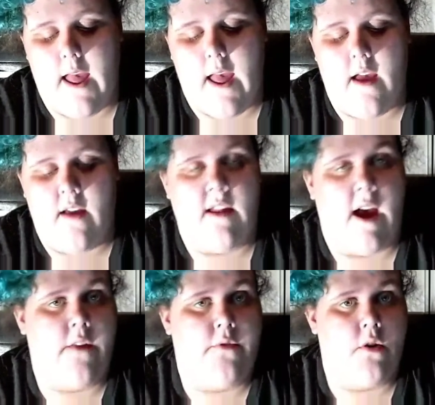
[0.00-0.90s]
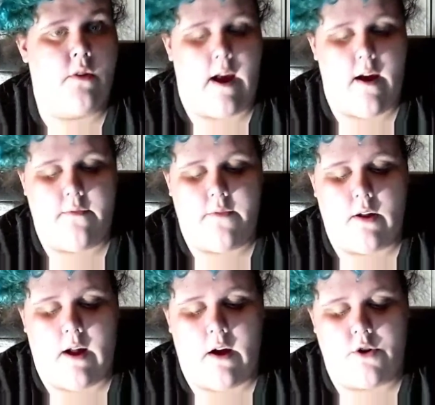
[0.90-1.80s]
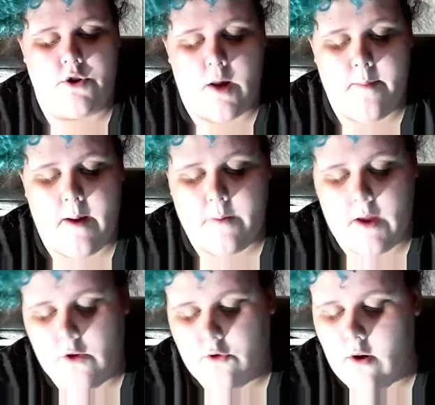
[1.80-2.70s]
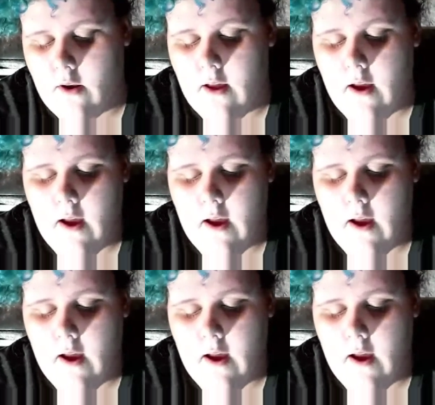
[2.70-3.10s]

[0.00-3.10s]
and how to fill out a job application,